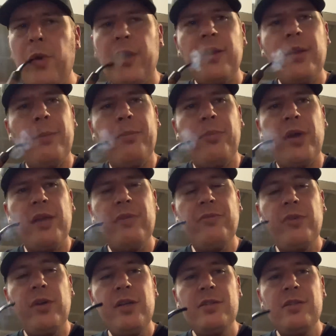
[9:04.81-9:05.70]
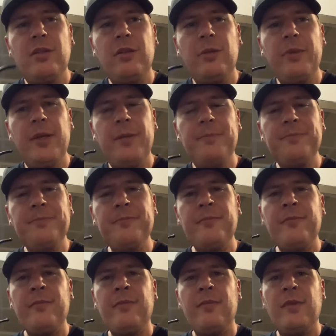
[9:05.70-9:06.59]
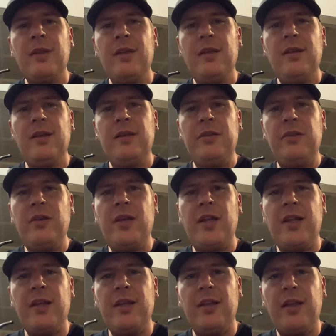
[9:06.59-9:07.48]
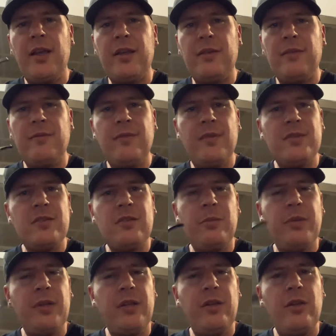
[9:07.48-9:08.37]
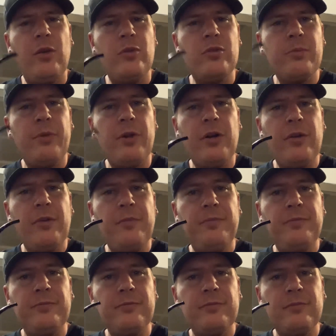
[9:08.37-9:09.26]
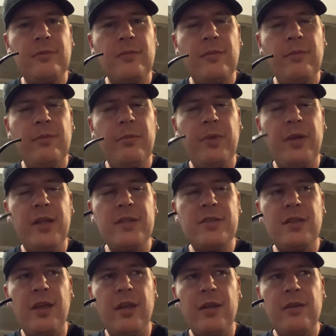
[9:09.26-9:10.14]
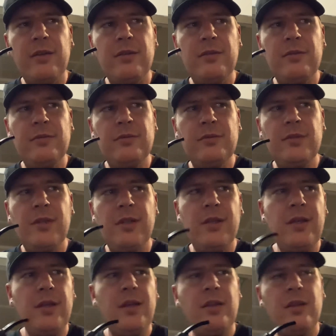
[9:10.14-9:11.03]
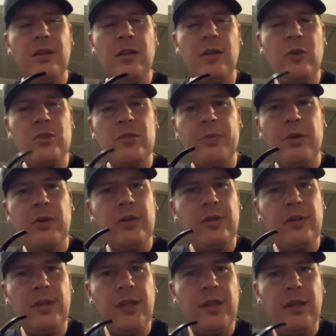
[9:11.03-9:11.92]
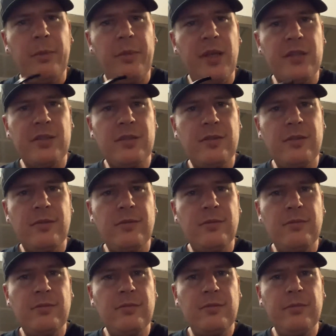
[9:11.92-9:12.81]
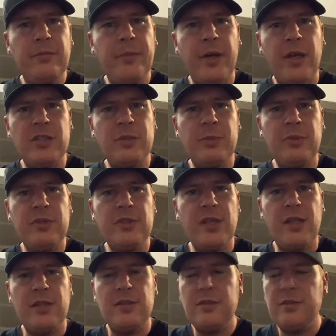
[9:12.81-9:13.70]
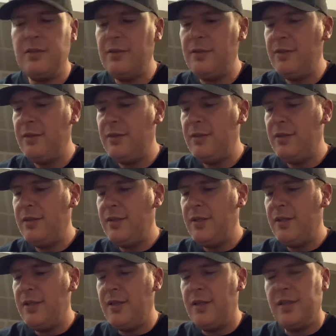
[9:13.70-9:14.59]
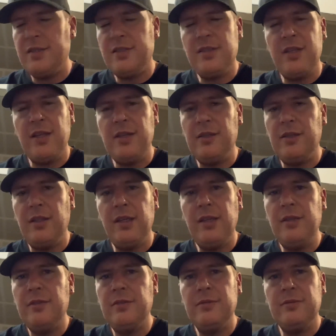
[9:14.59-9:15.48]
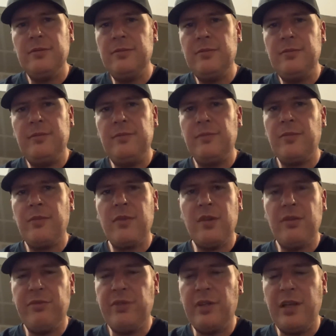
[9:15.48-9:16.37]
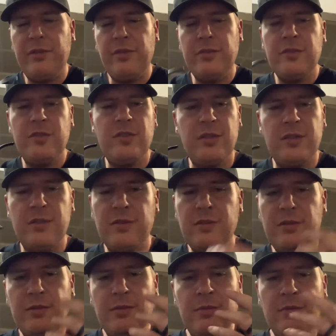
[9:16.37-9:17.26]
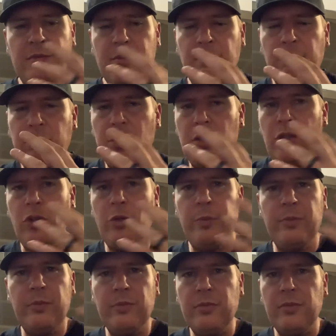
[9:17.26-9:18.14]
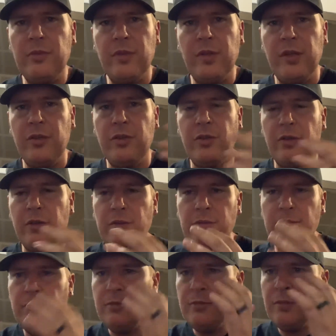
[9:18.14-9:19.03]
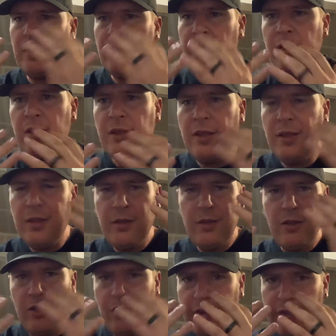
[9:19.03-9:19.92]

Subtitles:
a brain freeze a little bit. You kind of get like this little bit of nose burn, but it's like the nose burn in the best possible sense. It's tingly. The flavors just bloom in all